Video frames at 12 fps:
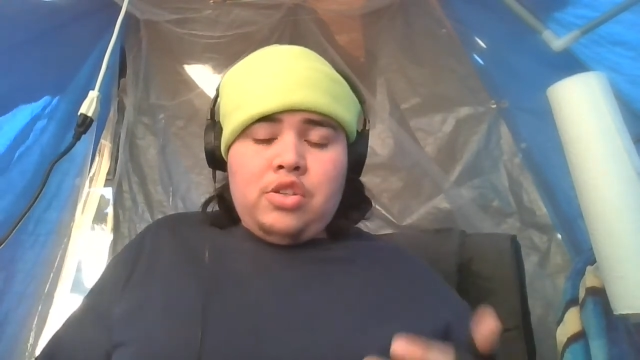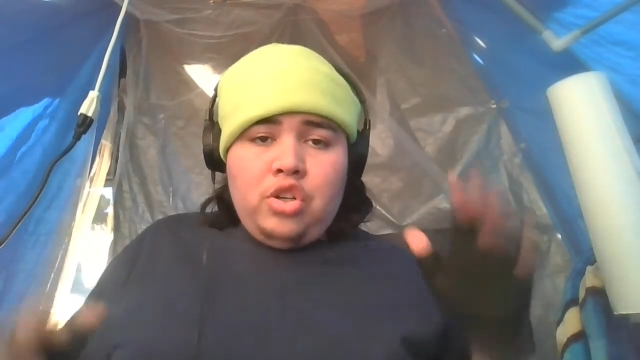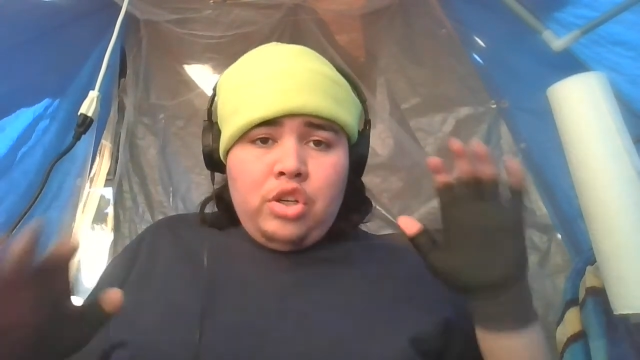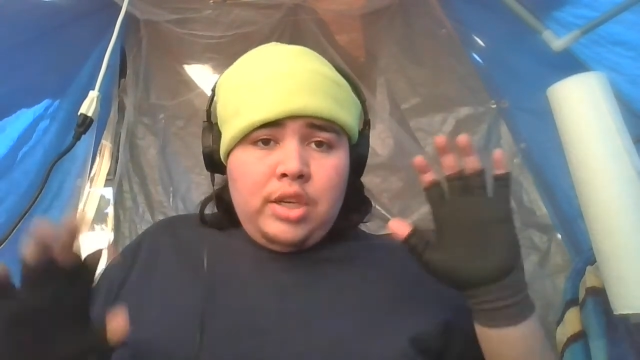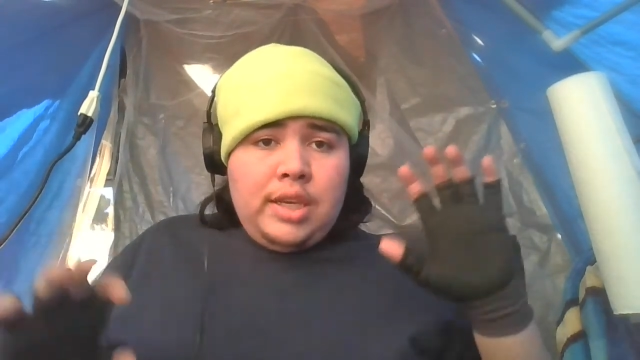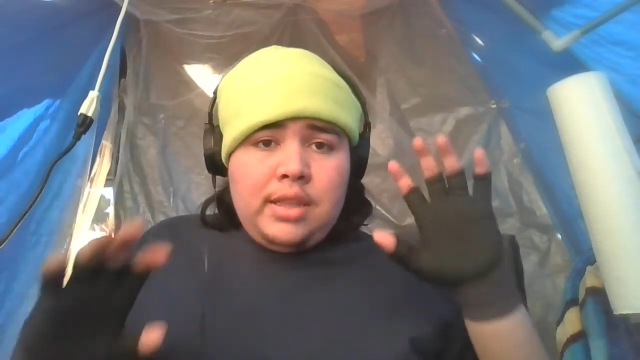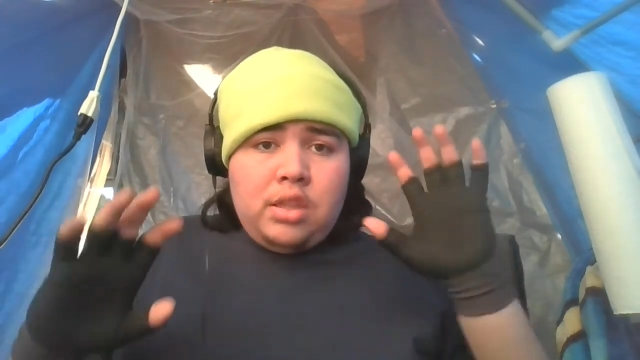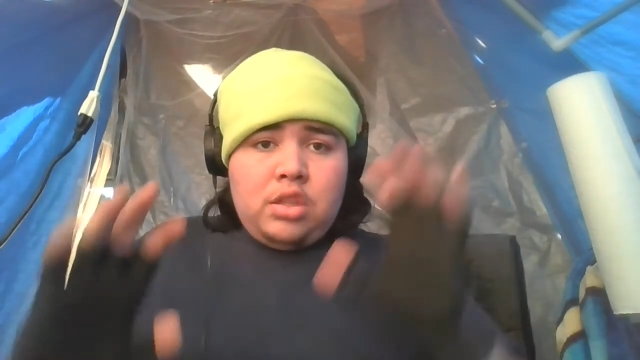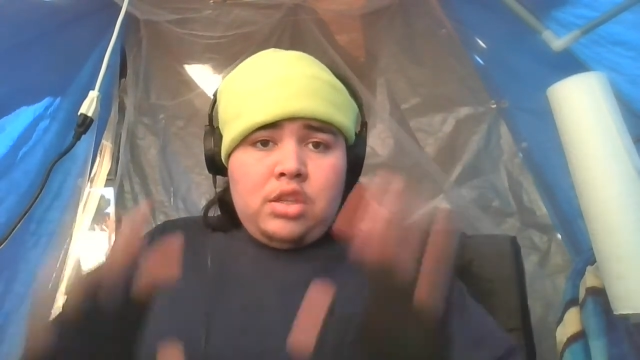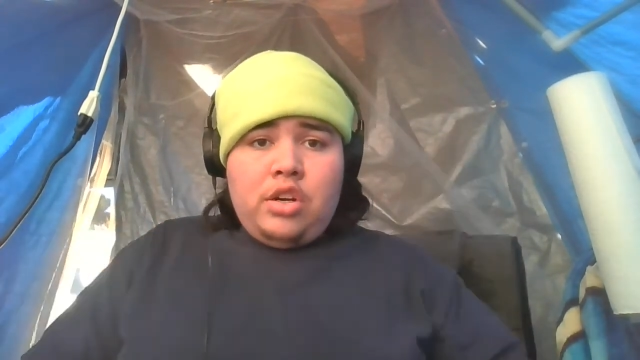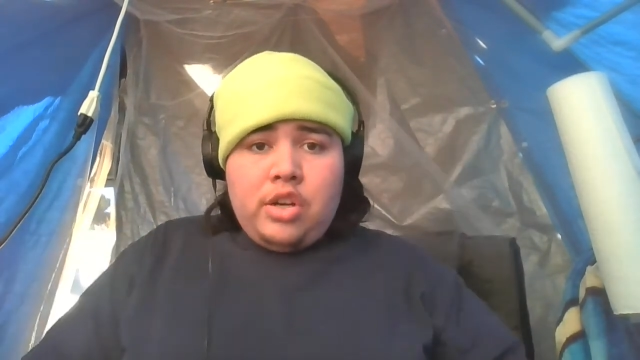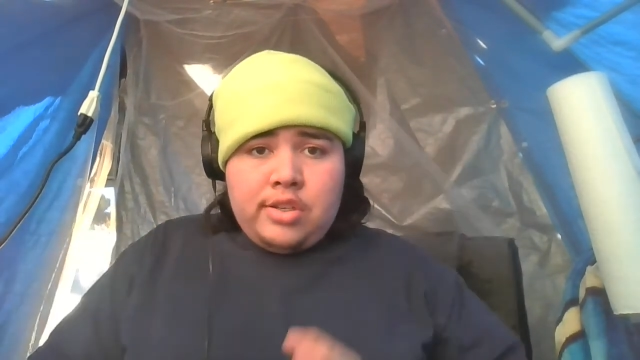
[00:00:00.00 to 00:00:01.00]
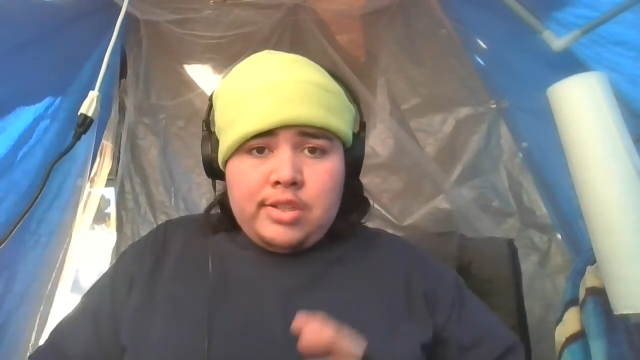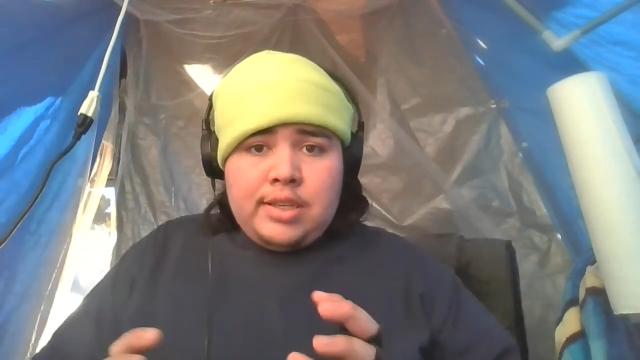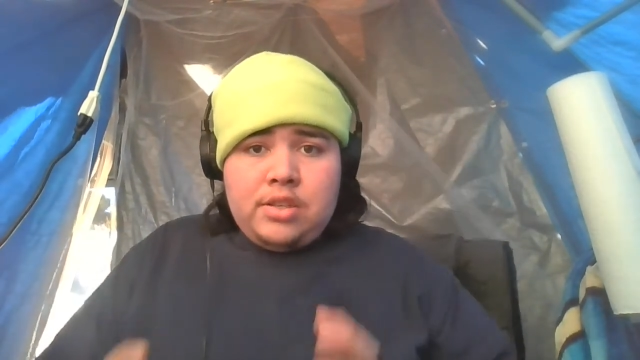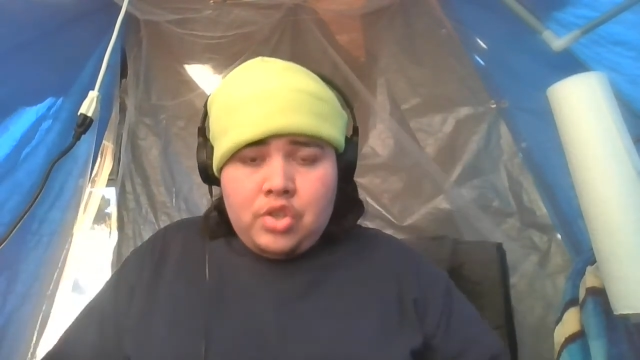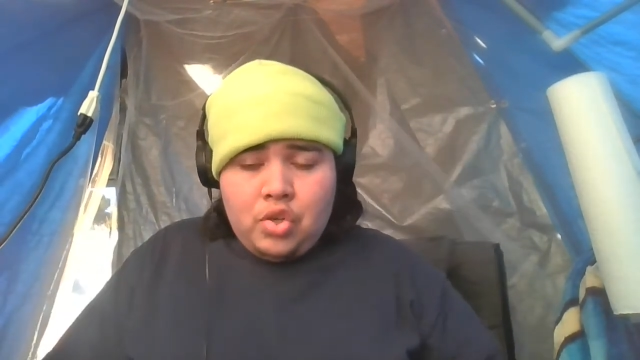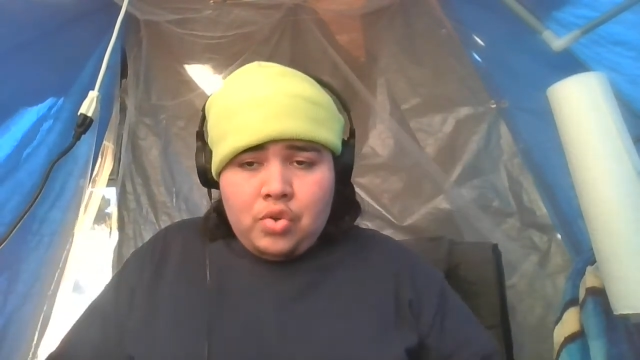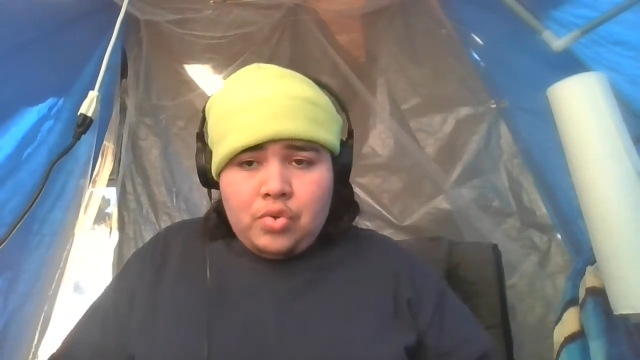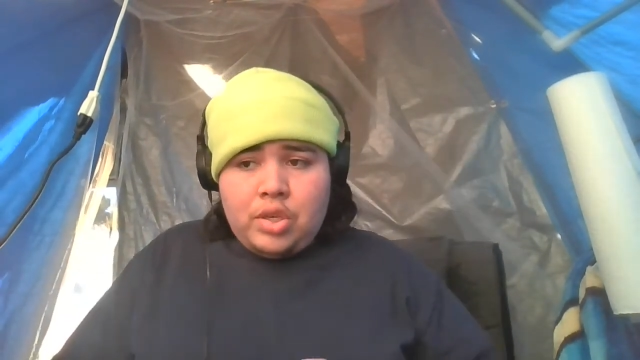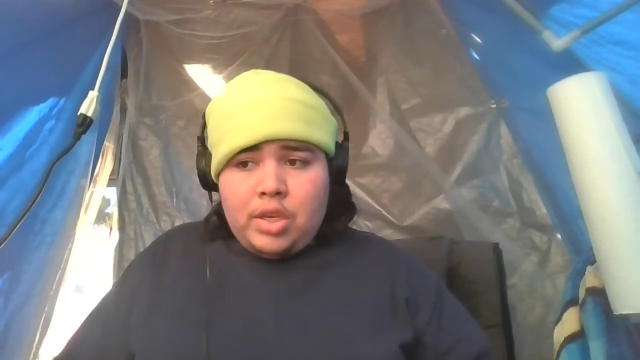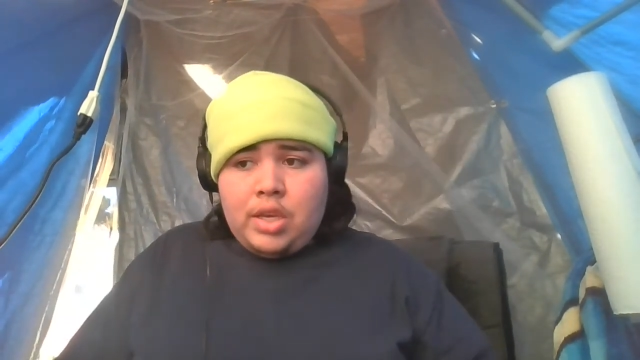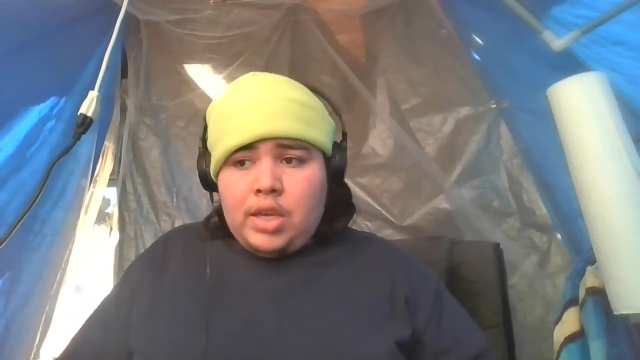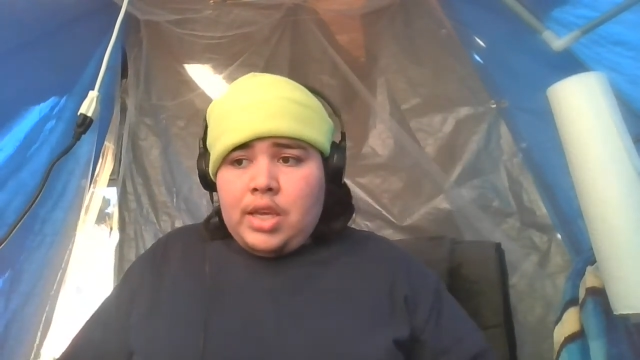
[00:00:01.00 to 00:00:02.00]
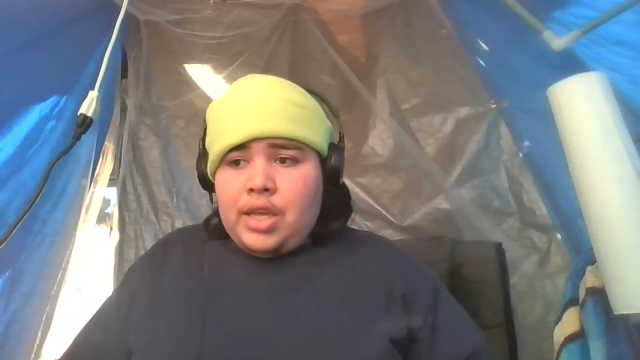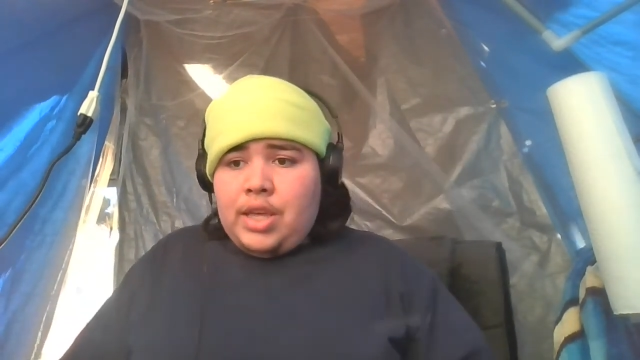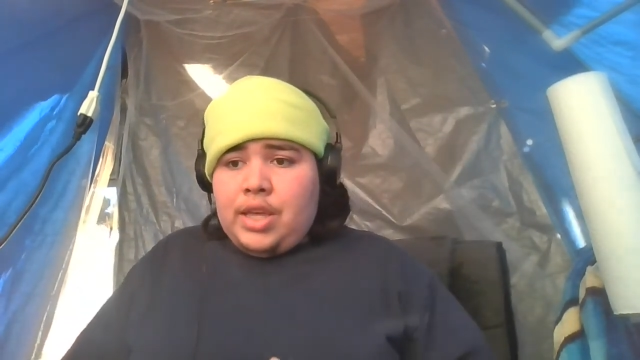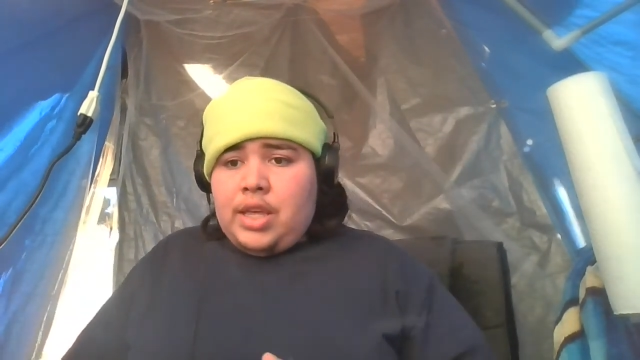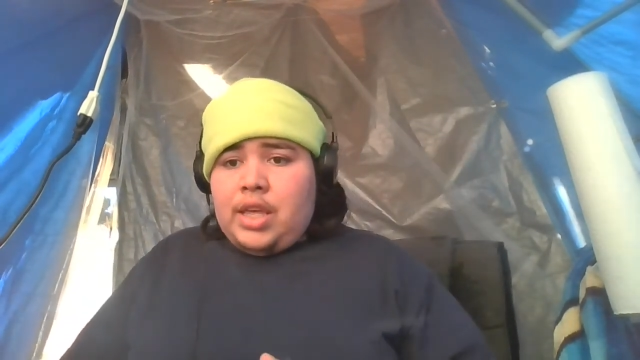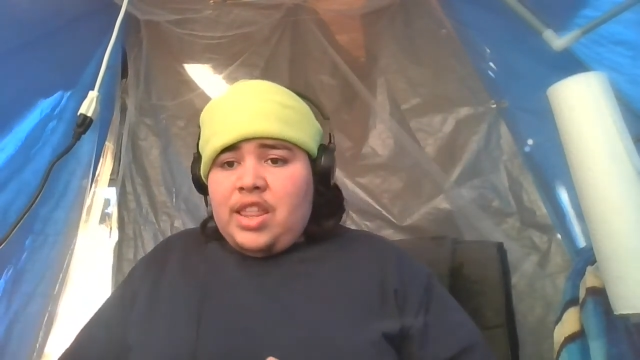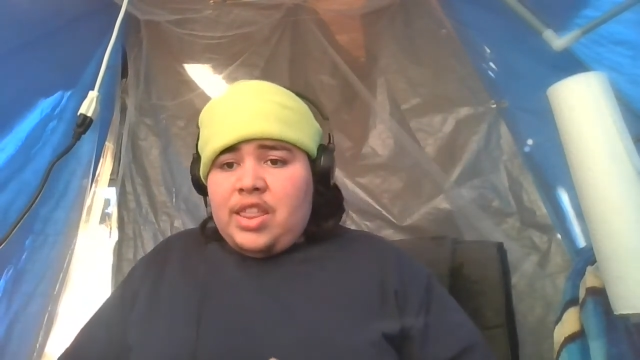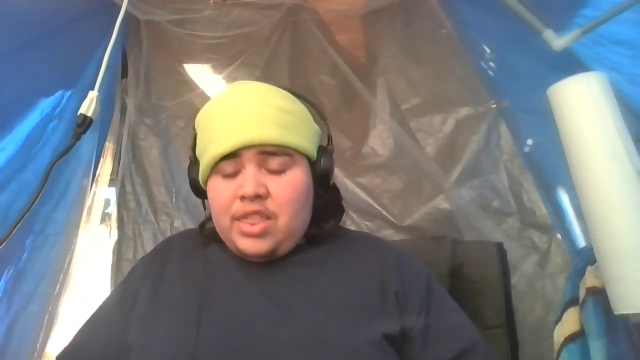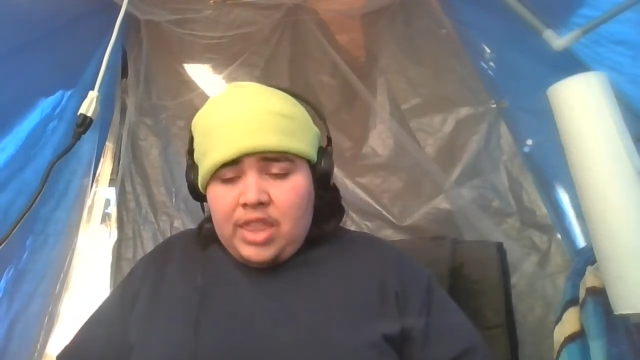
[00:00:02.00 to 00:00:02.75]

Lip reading: You're in the nurse's shoes, and